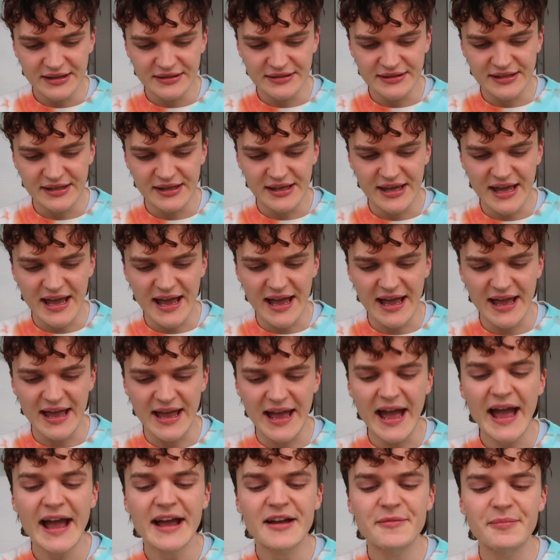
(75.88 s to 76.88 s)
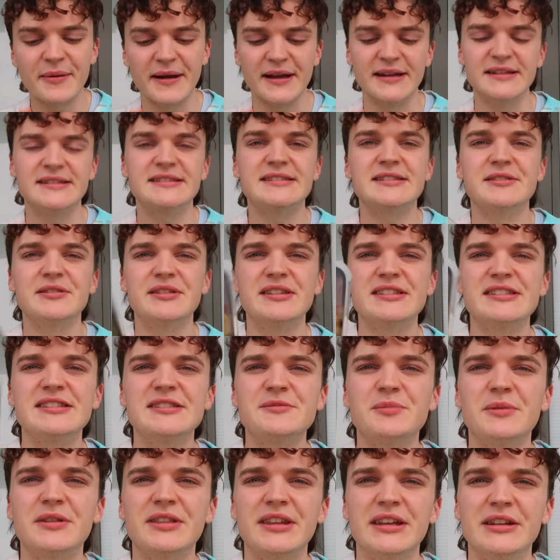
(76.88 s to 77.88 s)
the egg bites, so this
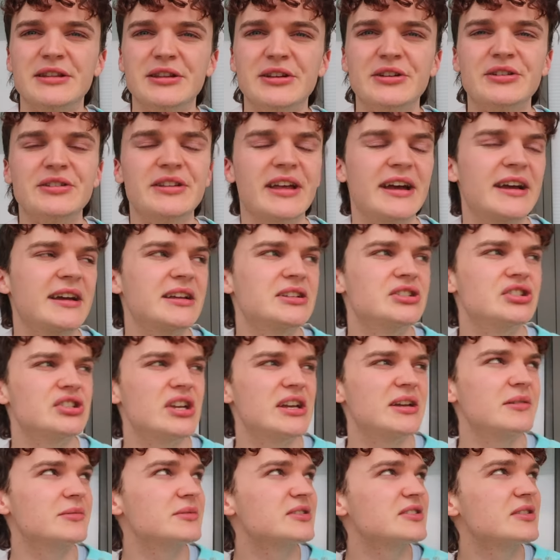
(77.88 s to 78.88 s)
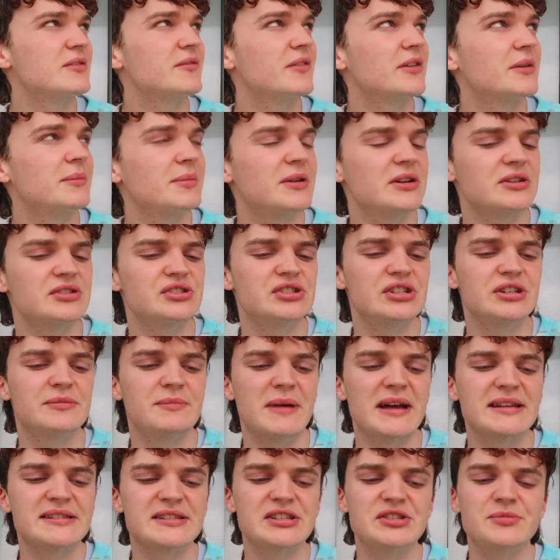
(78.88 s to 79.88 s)
is what they look like. And it was so funny because she had
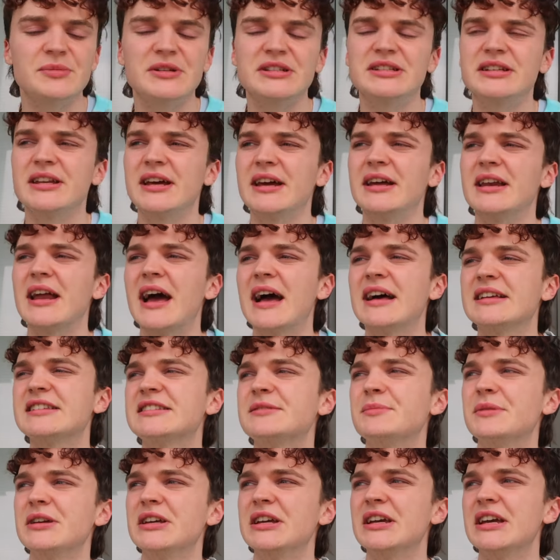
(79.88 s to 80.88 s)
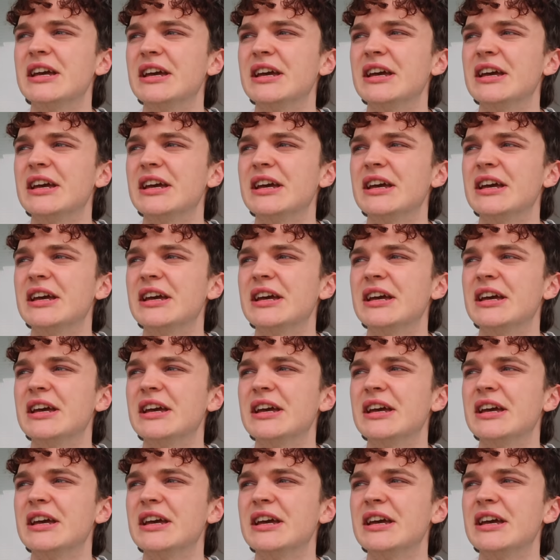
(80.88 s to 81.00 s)
messaged me today and asked me